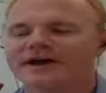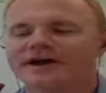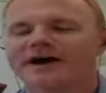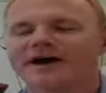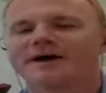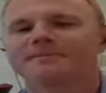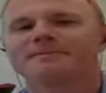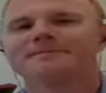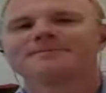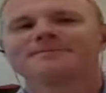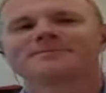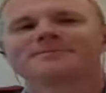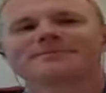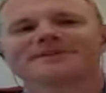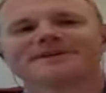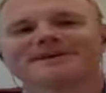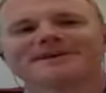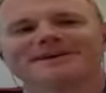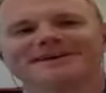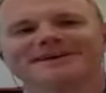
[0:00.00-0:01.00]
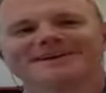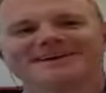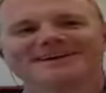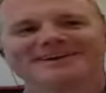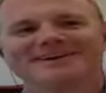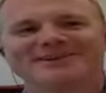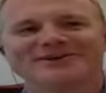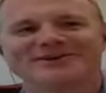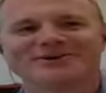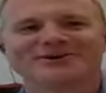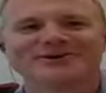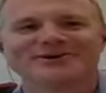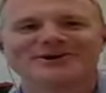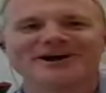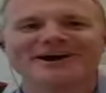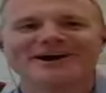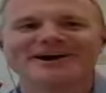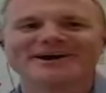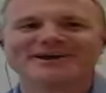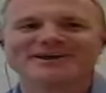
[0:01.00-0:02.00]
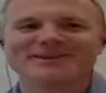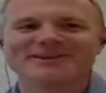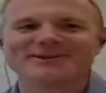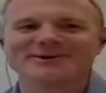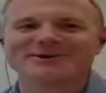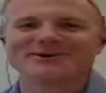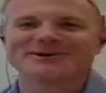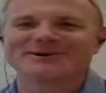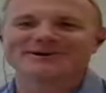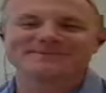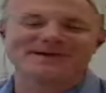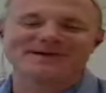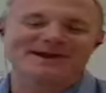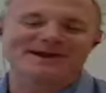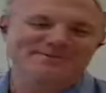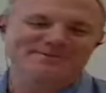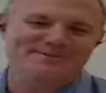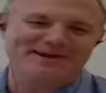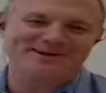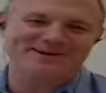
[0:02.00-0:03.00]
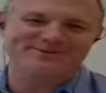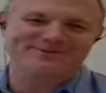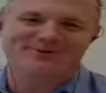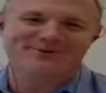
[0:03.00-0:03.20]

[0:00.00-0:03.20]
Um, they're uh, they're in paper-based